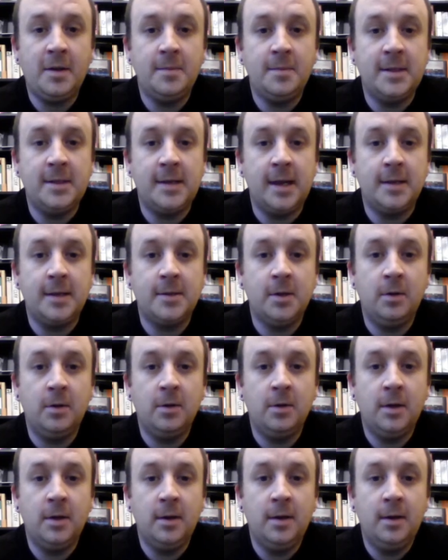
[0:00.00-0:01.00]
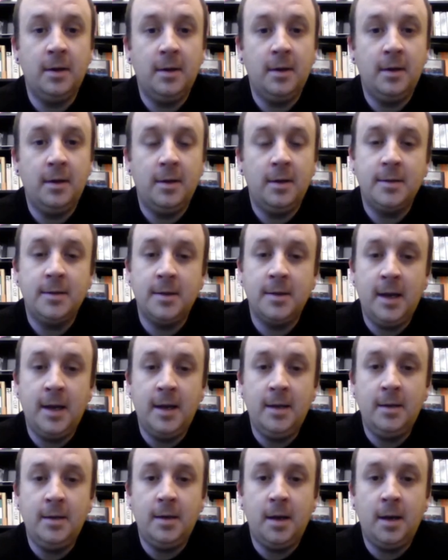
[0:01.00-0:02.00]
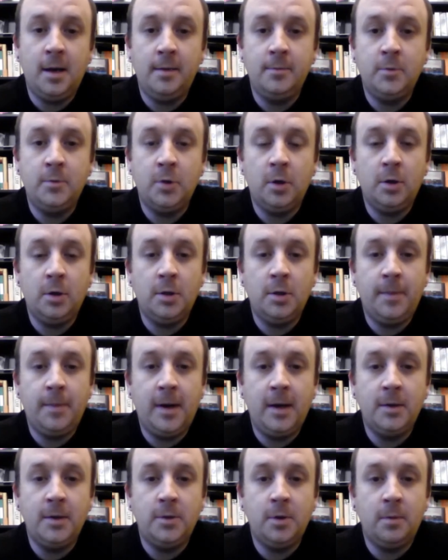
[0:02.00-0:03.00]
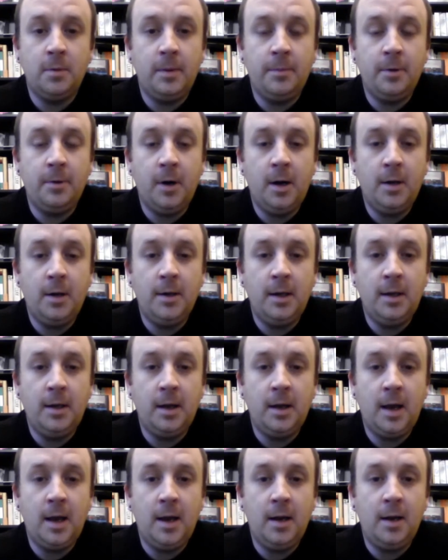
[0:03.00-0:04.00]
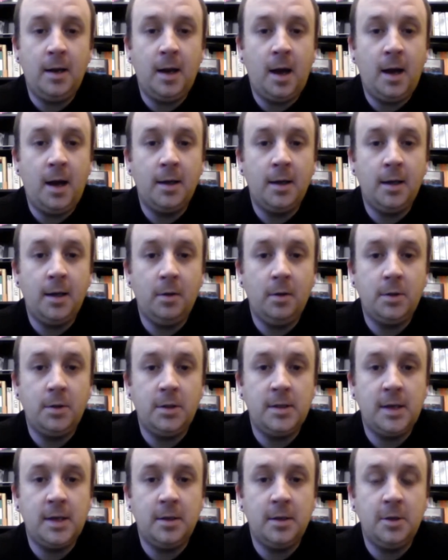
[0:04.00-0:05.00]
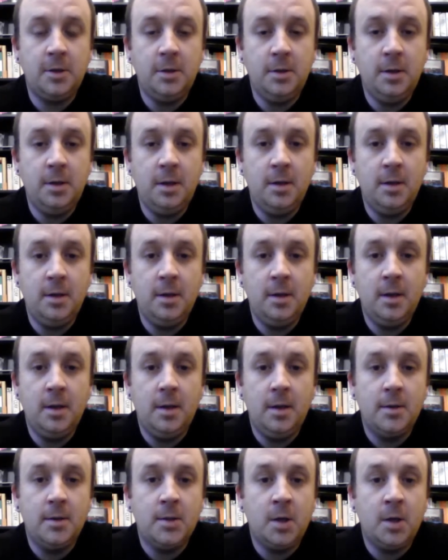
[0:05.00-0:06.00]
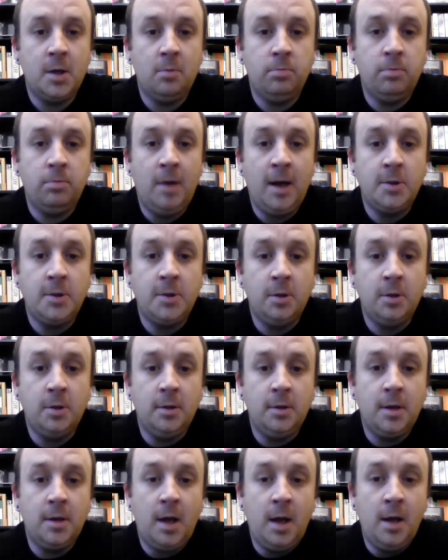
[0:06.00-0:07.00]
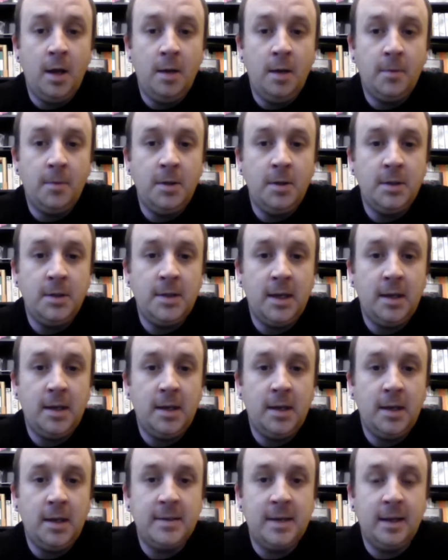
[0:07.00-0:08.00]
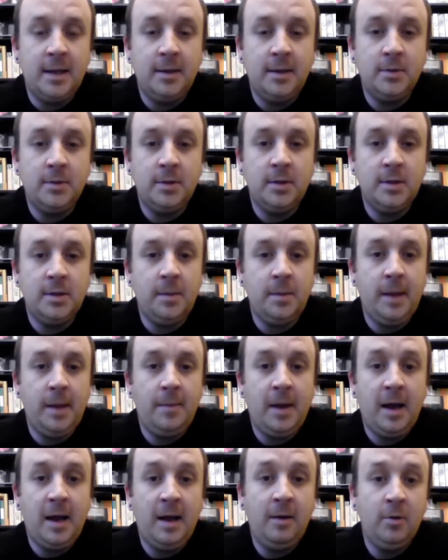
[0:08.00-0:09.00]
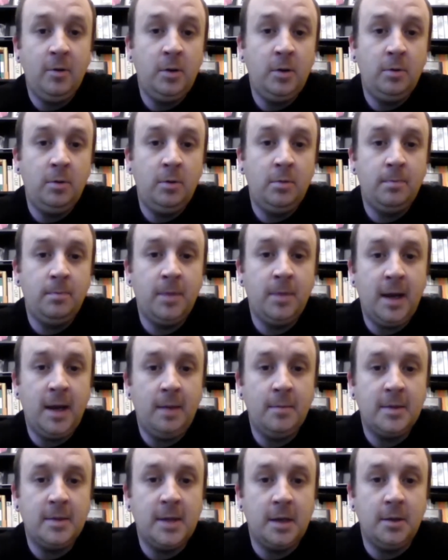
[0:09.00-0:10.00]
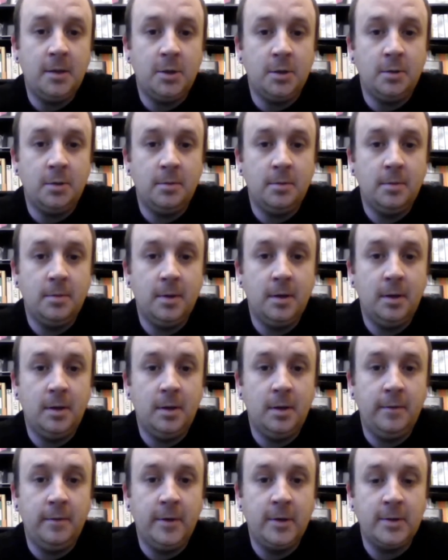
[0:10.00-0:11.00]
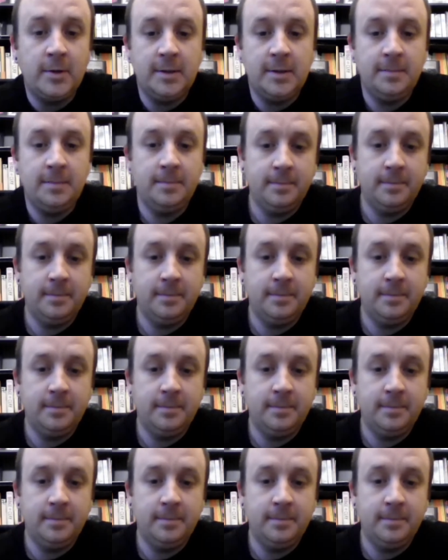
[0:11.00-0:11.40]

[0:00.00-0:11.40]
welcome to Tech Talk. Today I'm joined by John Piprani, an archaeology technician. So, hi John, can you start by telling us a little bit about how you became a technician at the university?